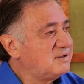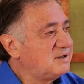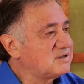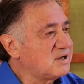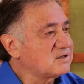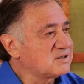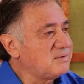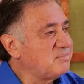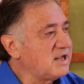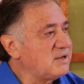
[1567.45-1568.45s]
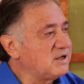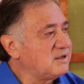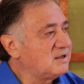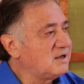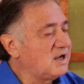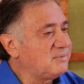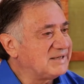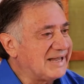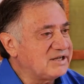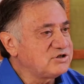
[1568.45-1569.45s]
As long as I'm blaming, I'm
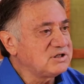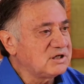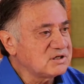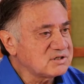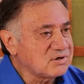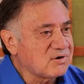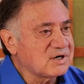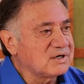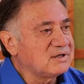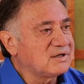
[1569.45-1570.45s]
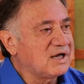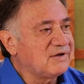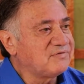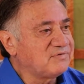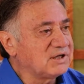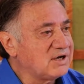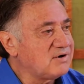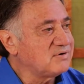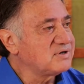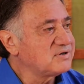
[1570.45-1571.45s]
engaging in a story that I haven't fully owned.